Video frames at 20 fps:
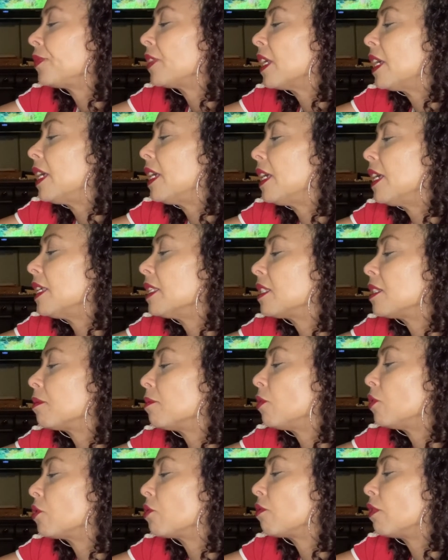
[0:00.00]
He is the
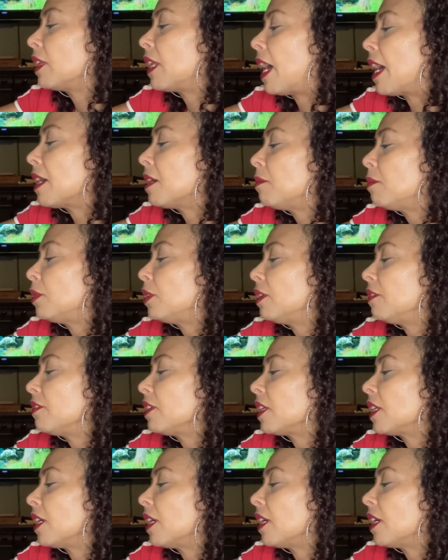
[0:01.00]
most reliable of the
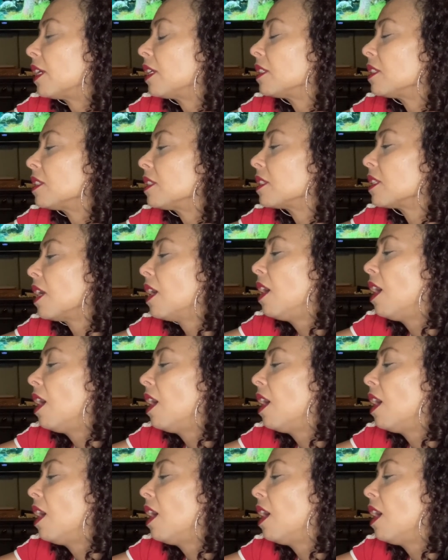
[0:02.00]
kings.